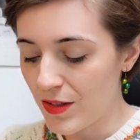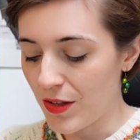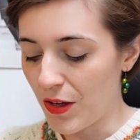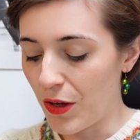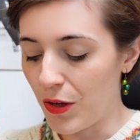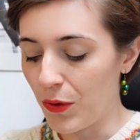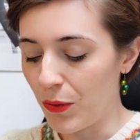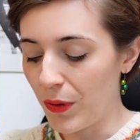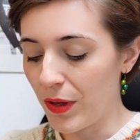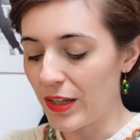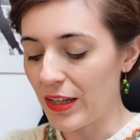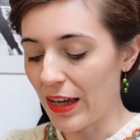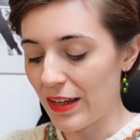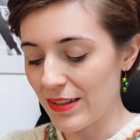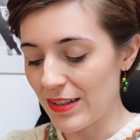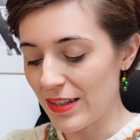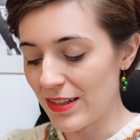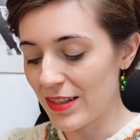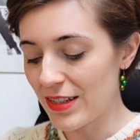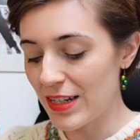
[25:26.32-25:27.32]
so,
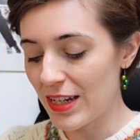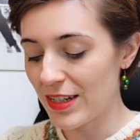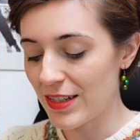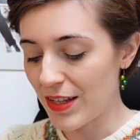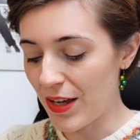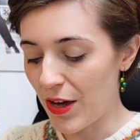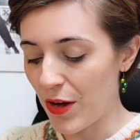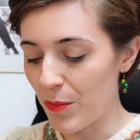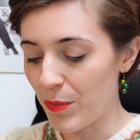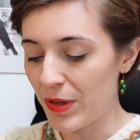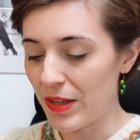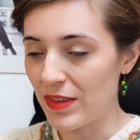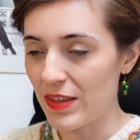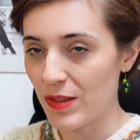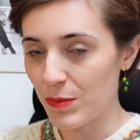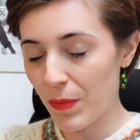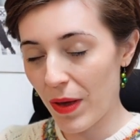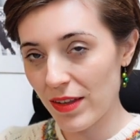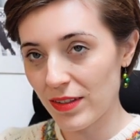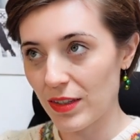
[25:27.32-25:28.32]
yes, it's knit up in
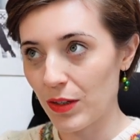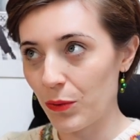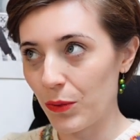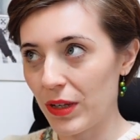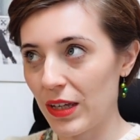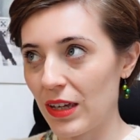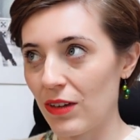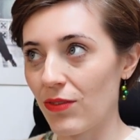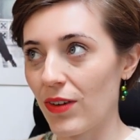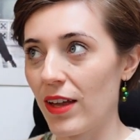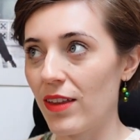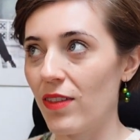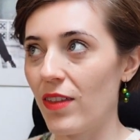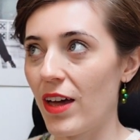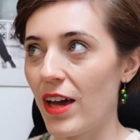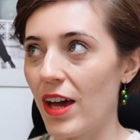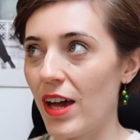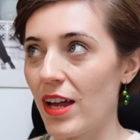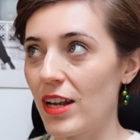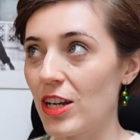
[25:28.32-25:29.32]
this basket weave, and
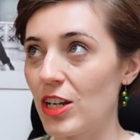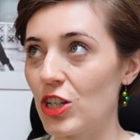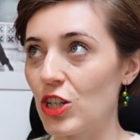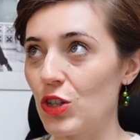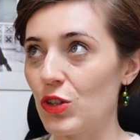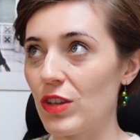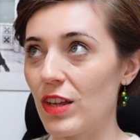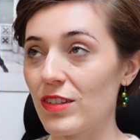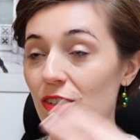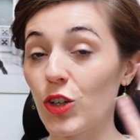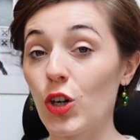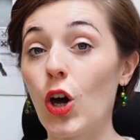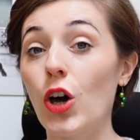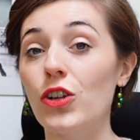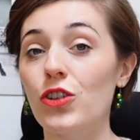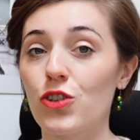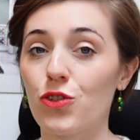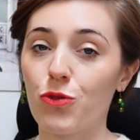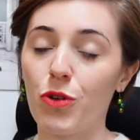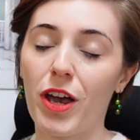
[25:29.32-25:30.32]
then there's a
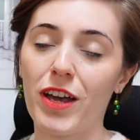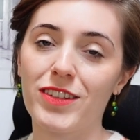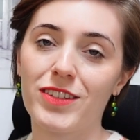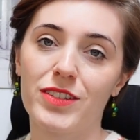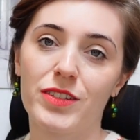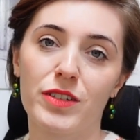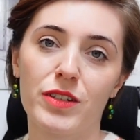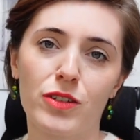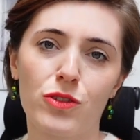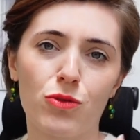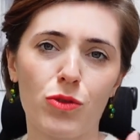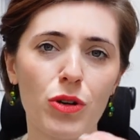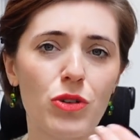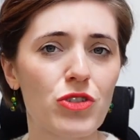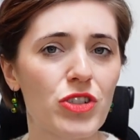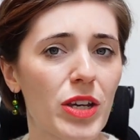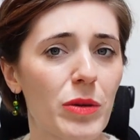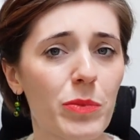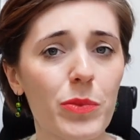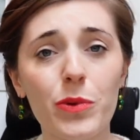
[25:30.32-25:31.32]
contrast
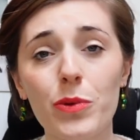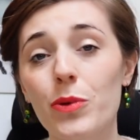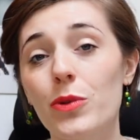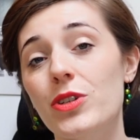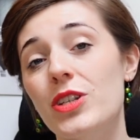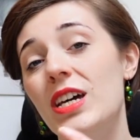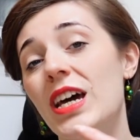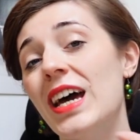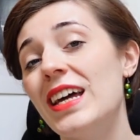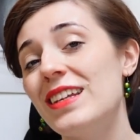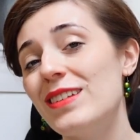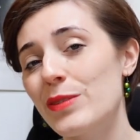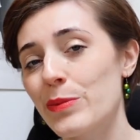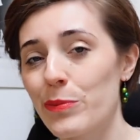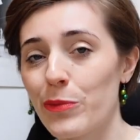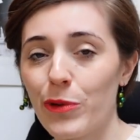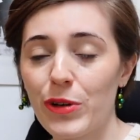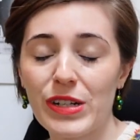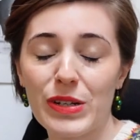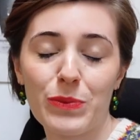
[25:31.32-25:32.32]
crochet border, and it's
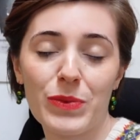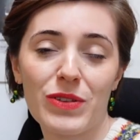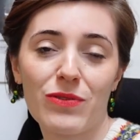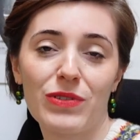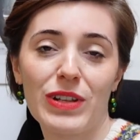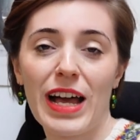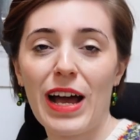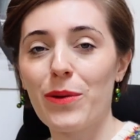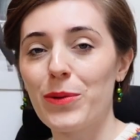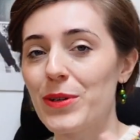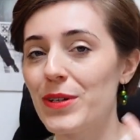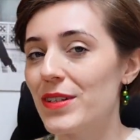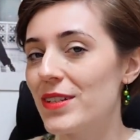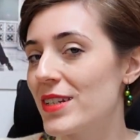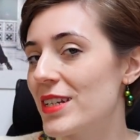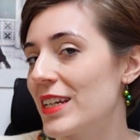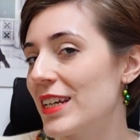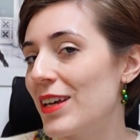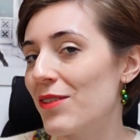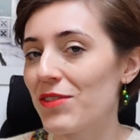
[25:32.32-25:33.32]
embroidered with flowers
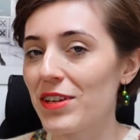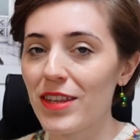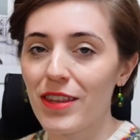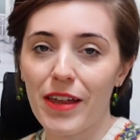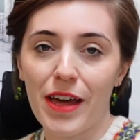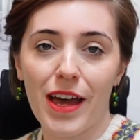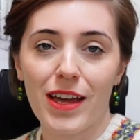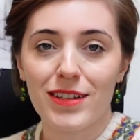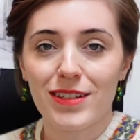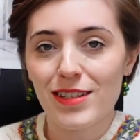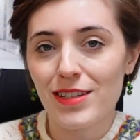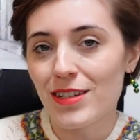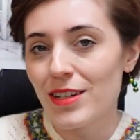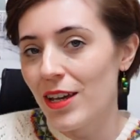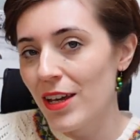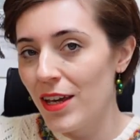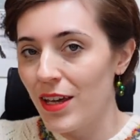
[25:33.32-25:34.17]
to give it that